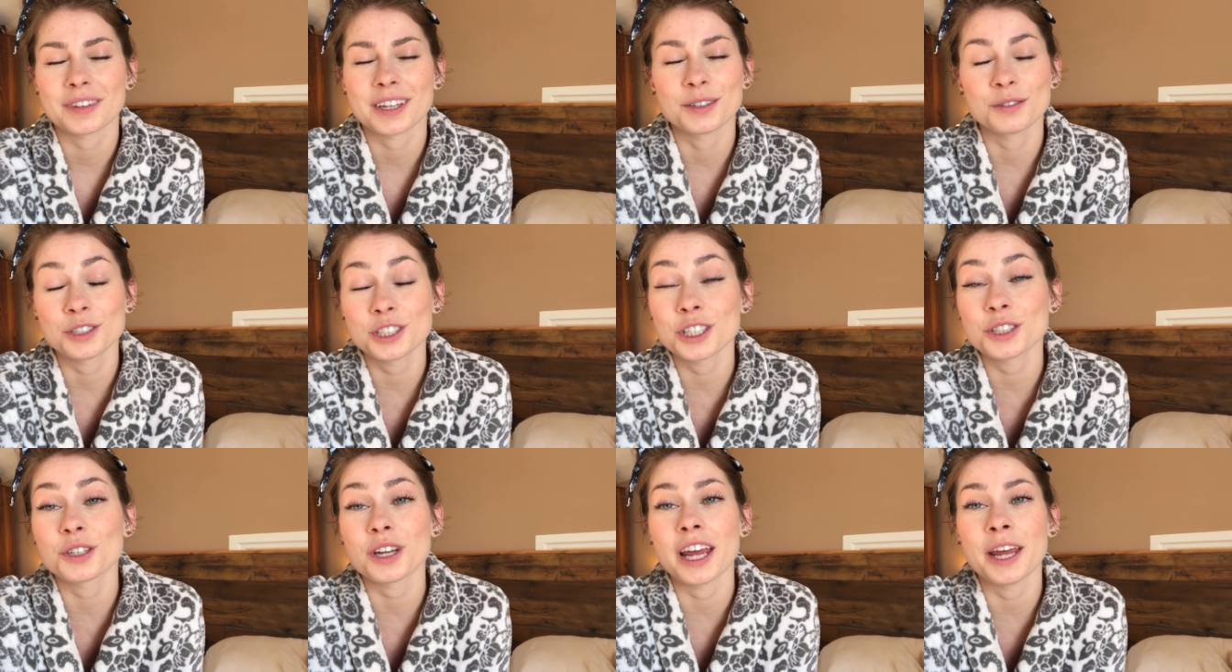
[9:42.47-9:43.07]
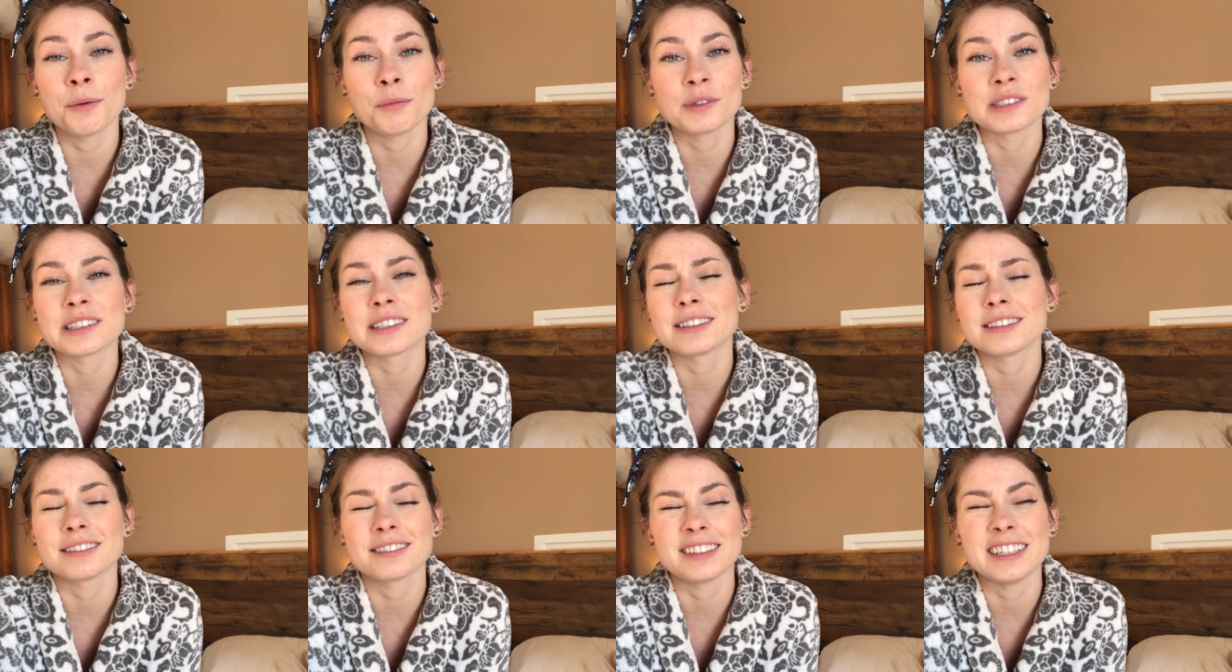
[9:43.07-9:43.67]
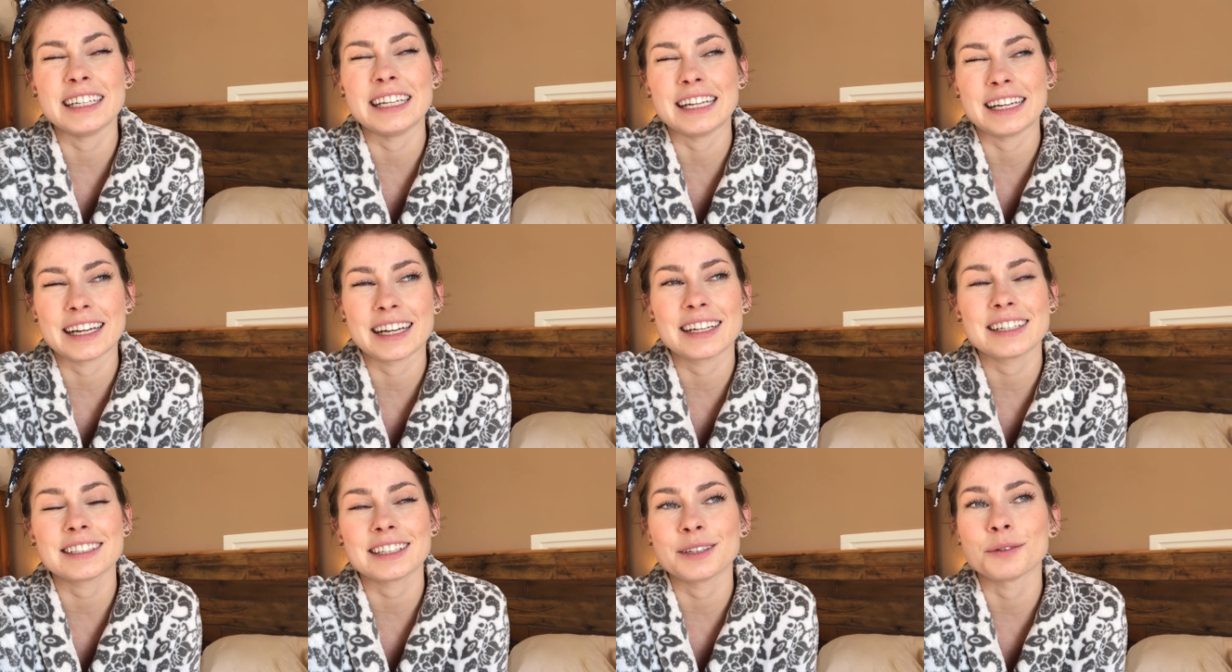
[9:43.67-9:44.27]
it was just, it was
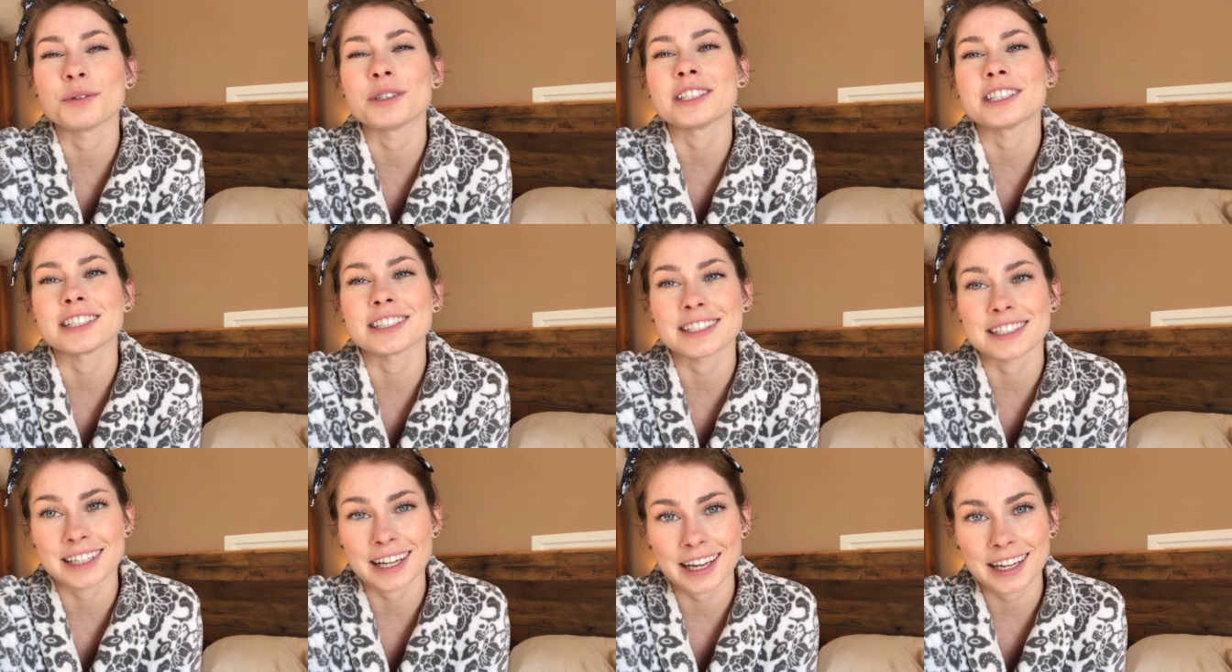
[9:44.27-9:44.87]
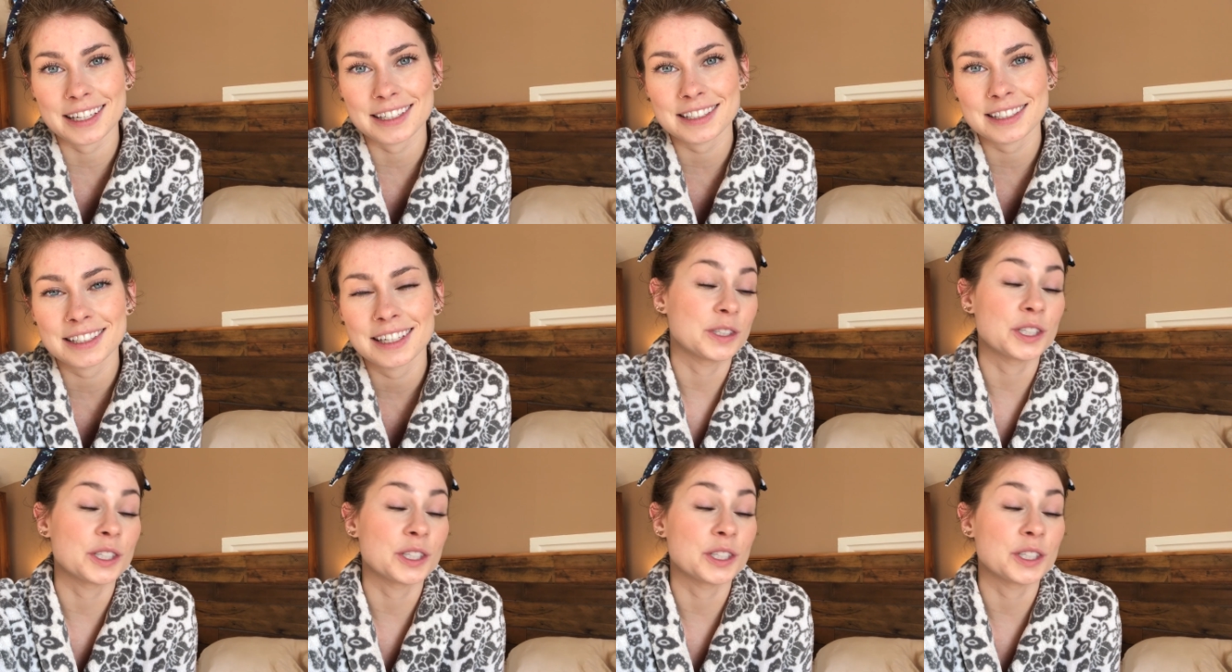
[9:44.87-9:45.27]
needed. It was just nice.